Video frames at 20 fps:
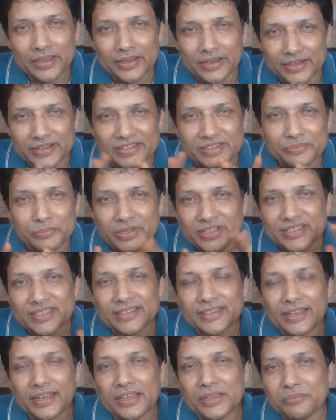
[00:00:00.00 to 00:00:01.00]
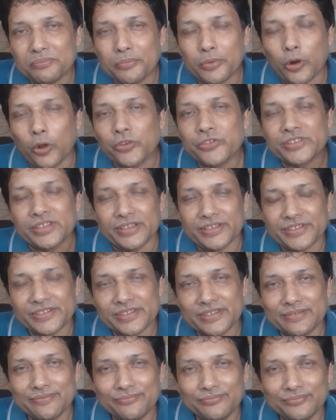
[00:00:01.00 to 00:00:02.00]
It's basically a
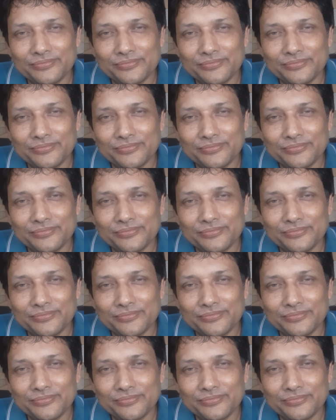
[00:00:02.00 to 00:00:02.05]
process.